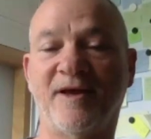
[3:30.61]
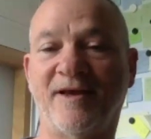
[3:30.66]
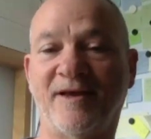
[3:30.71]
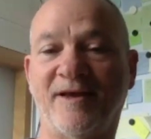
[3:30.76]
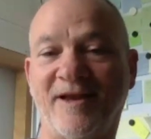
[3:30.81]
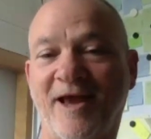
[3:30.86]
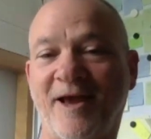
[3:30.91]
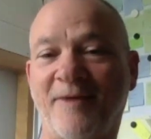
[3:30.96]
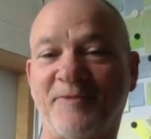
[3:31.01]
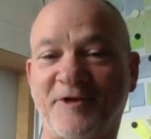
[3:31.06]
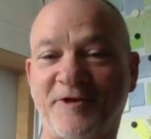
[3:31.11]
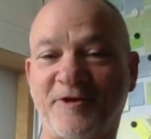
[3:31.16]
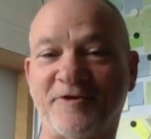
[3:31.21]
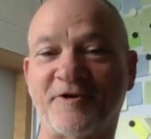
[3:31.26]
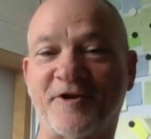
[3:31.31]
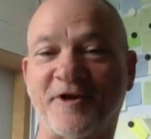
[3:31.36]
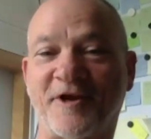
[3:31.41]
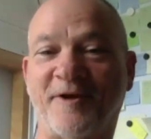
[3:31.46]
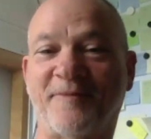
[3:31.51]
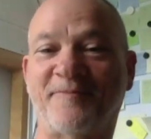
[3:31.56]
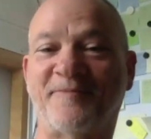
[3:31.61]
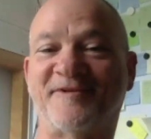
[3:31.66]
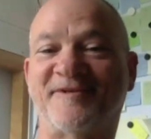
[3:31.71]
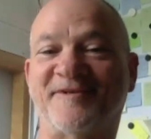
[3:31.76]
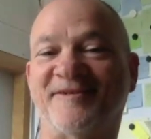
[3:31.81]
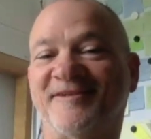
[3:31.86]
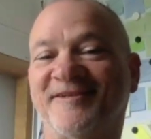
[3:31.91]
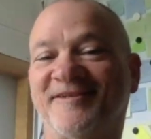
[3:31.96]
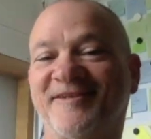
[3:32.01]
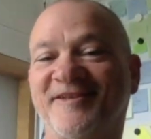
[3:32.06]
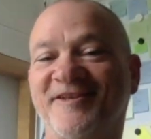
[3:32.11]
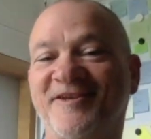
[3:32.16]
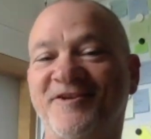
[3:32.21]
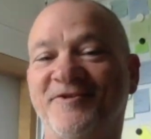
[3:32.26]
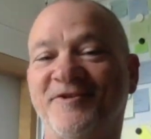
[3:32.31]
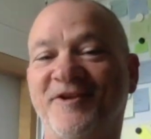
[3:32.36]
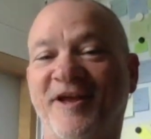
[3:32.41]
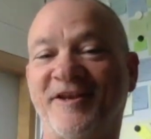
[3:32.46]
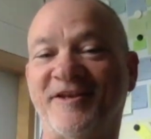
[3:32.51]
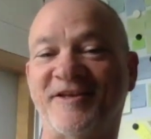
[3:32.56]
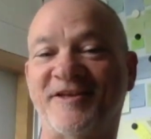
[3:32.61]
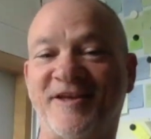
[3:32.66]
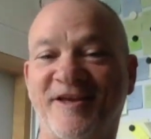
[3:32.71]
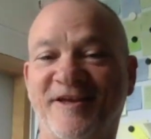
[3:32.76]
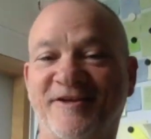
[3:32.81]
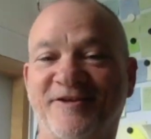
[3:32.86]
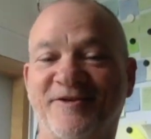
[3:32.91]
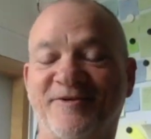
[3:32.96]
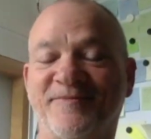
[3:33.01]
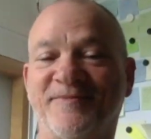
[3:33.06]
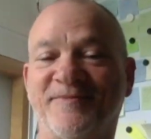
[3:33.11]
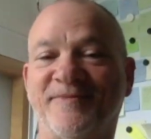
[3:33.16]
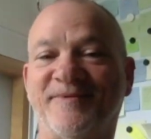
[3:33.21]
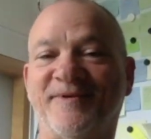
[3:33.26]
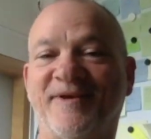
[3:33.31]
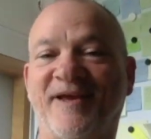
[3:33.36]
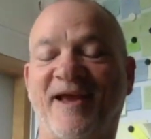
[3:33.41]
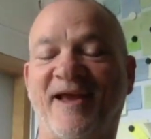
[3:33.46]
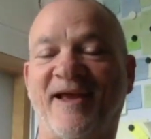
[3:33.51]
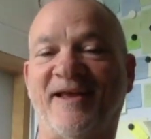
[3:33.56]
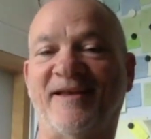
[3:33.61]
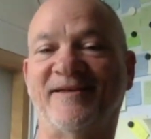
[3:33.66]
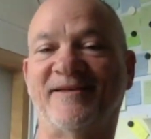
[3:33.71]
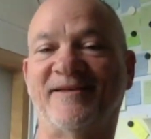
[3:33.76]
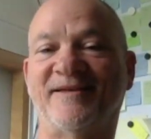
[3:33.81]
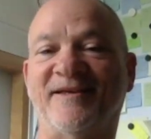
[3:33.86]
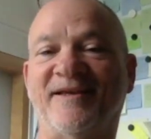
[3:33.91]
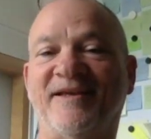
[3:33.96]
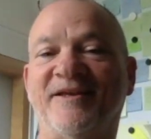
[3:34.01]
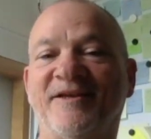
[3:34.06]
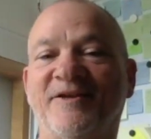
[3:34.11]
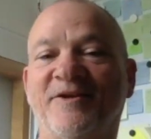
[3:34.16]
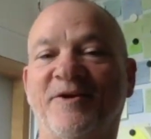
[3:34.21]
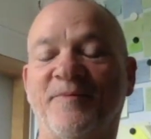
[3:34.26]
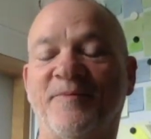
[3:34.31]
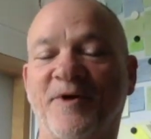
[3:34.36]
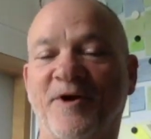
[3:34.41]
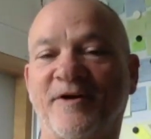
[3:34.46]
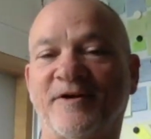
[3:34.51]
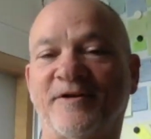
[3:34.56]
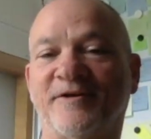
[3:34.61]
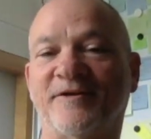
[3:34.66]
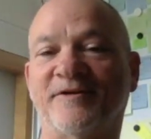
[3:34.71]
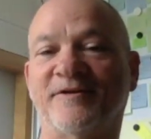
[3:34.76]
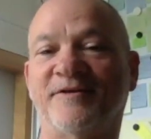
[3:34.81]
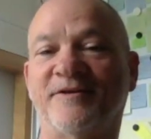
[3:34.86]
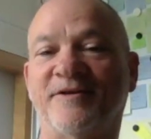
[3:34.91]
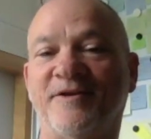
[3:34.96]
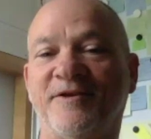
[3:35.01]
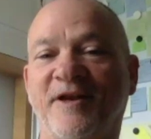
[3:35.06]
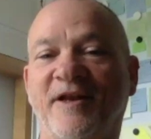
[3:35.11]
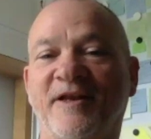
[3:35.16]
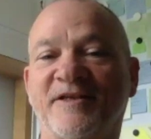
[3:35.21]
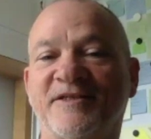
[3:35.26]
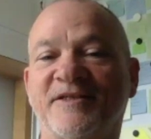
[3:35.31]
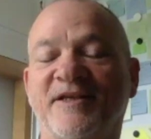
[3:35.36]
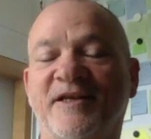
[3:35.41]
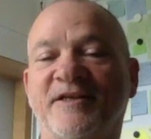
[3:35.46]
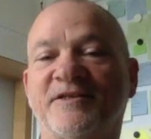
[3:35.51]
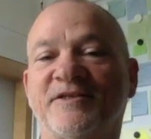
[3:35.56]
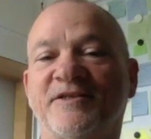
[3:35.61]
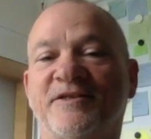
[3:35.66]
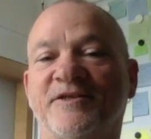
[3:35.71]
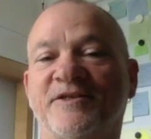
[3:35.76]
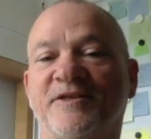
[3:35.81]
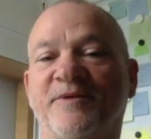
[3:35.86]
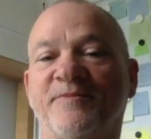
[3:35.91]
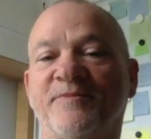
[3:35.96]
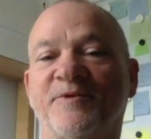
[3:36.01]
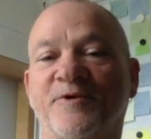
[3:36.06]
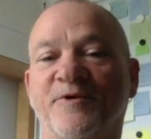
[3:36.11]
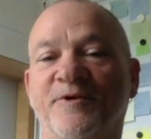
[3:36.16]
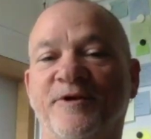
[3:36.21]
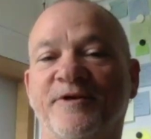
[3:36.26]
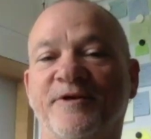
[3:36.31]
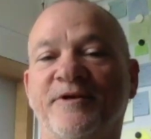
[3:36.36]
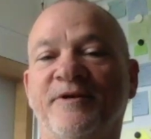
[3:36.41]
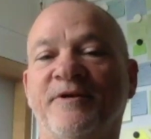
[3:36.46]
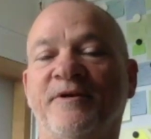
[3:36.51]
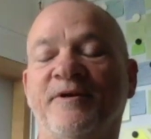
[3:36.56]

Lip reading: inhabit other campuses in the United Kingdom and in America, the United States to some degree.